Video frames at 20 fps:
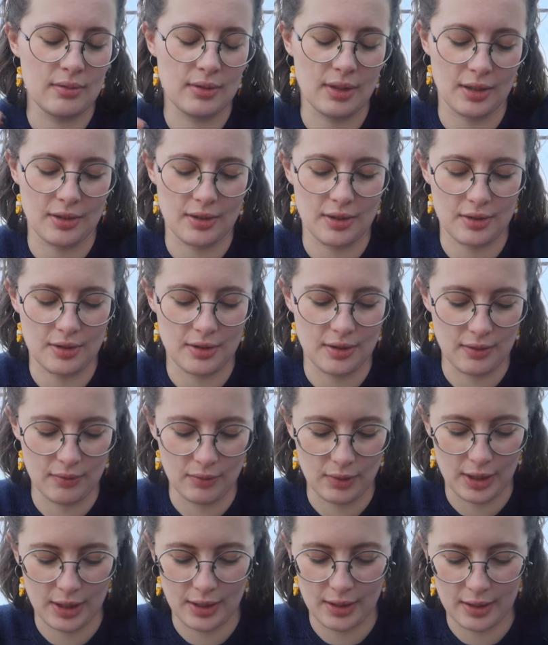that's just
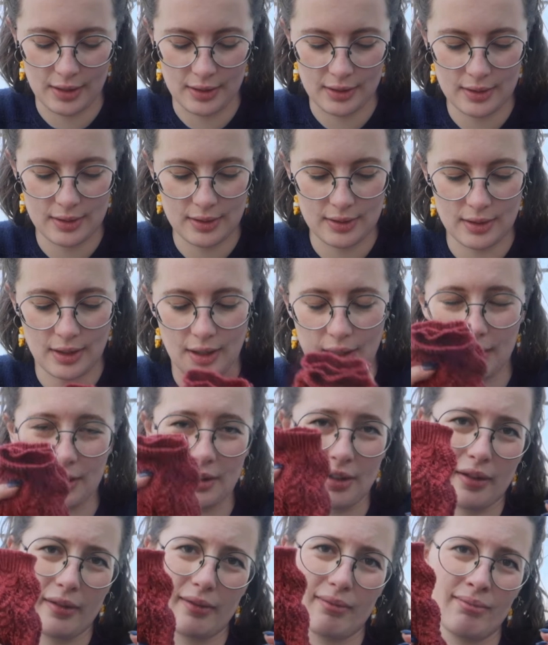really nice and um,